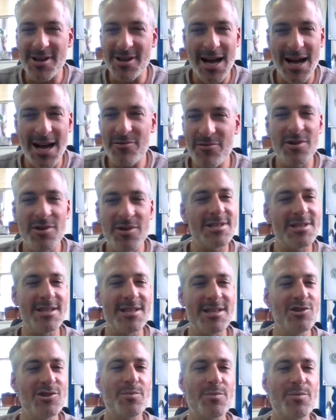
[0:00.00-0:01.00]
haven't really
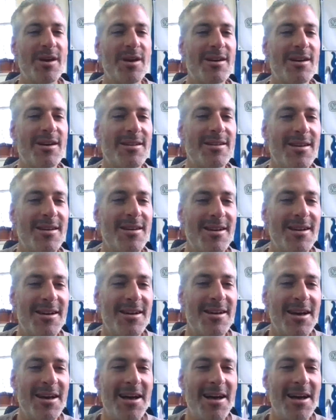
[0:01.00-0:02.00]
seen Japan.
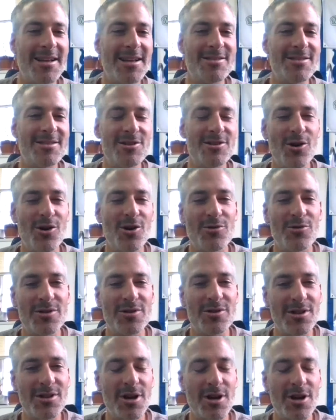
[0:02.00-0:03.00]
And,
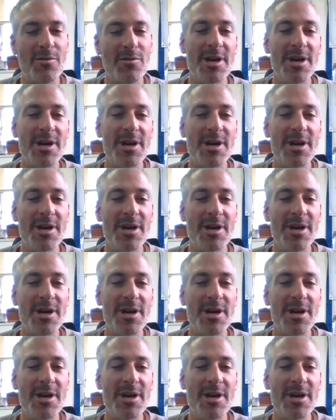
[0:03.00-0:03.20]
there's a lot of